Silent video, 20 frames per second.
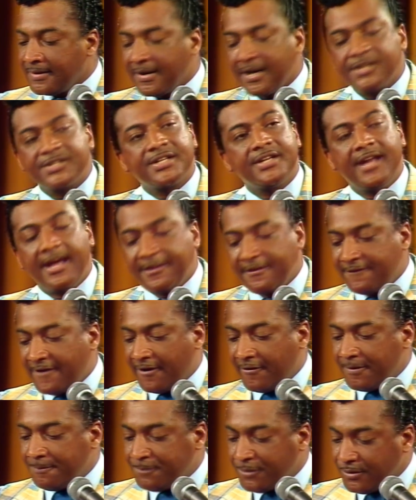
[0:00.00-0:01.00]
There's another
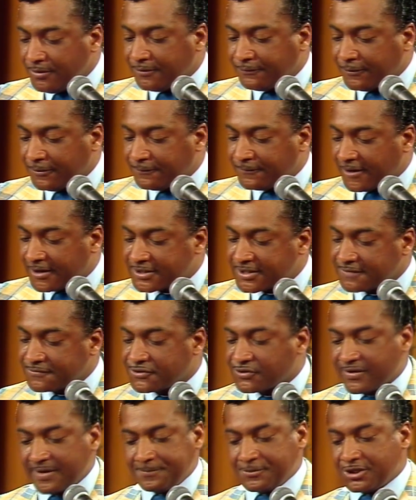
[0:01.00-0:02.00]
very beautiful verse of
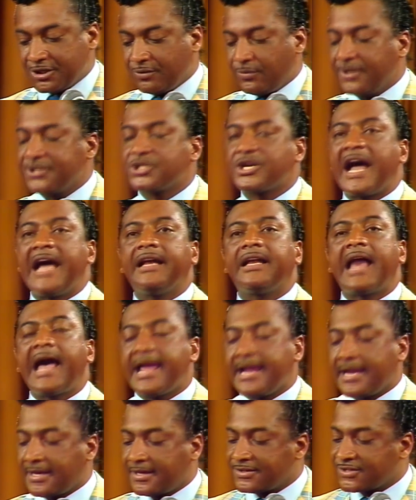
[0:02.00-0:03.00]
Scripture which I
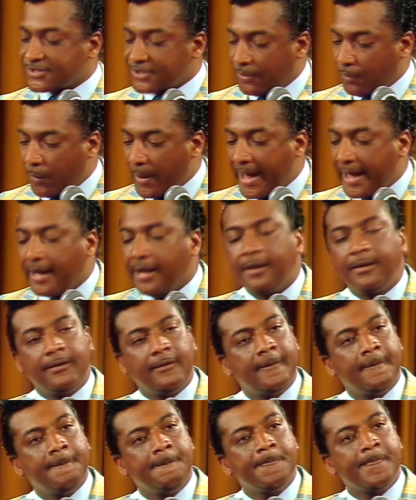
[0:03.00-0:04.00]
like so well.
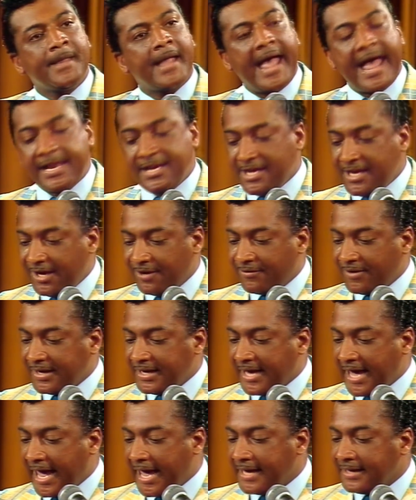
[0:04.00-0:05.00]
And here
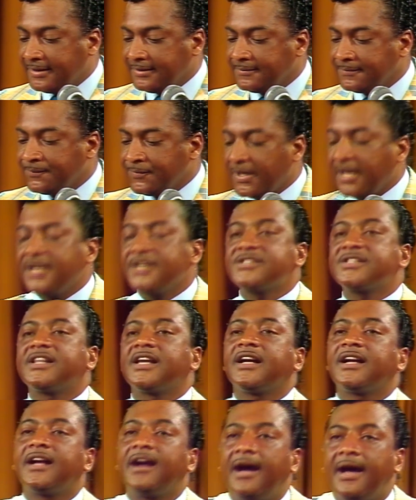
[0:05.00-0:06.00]
again, it is
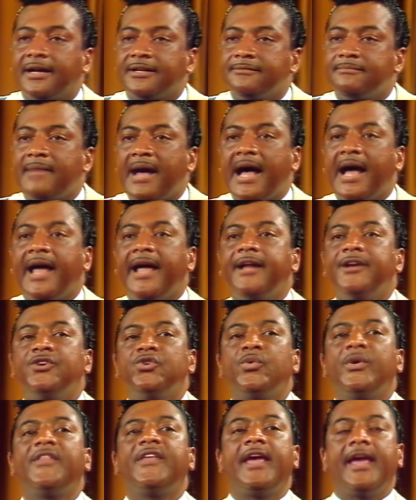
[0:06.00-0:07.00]
the God mind
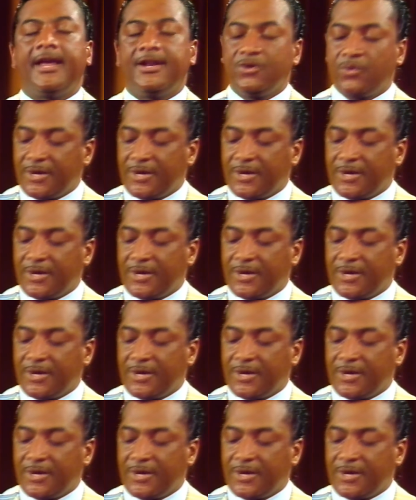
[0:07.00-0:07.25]
within